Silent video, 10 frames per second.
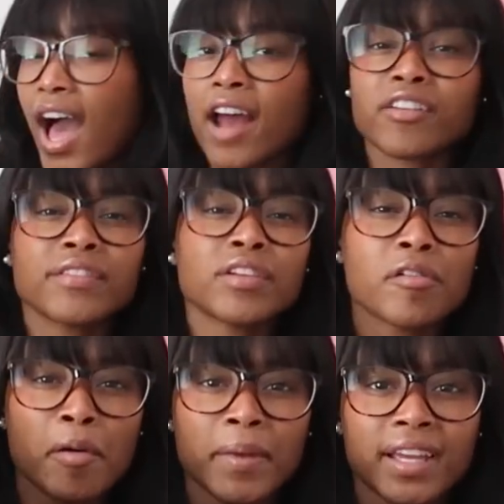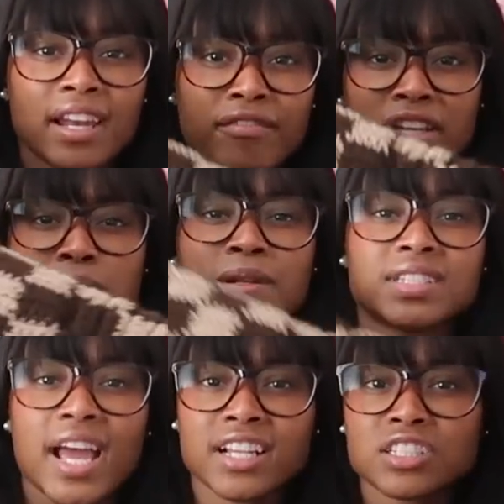I don't even know why I'm making that face, because
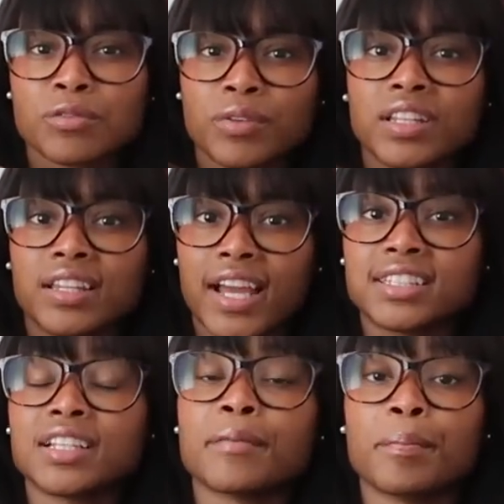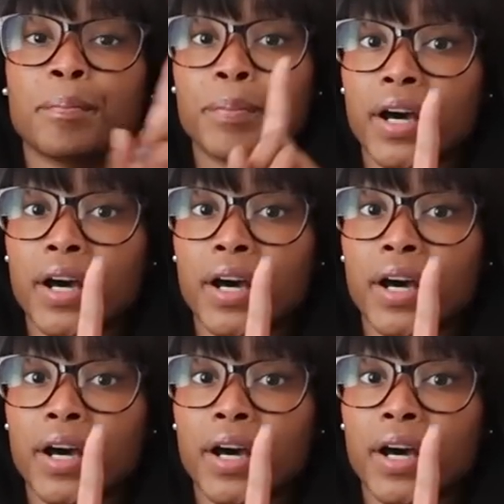I actually really liked it,